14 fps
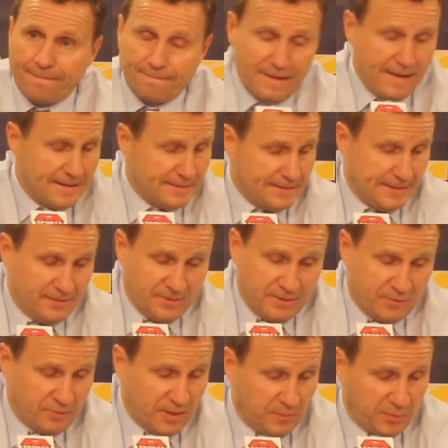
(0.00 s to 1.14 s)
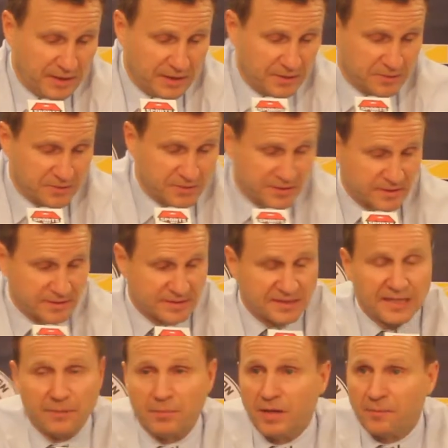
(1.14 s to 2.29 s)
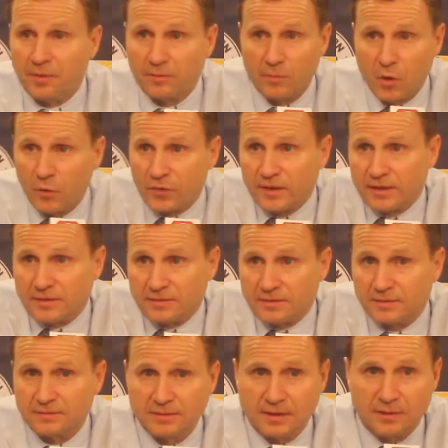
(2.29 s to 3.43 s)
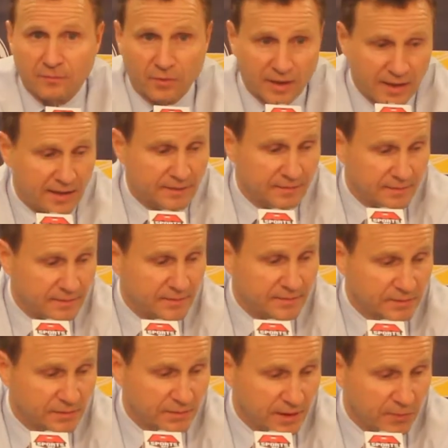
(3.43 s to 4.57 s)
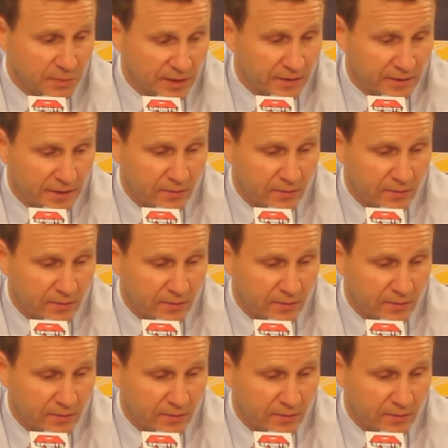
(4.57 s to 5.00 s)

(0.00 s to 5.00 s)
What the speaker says: Yeah, I mean, great players step up on both ends, and Brad is a great player.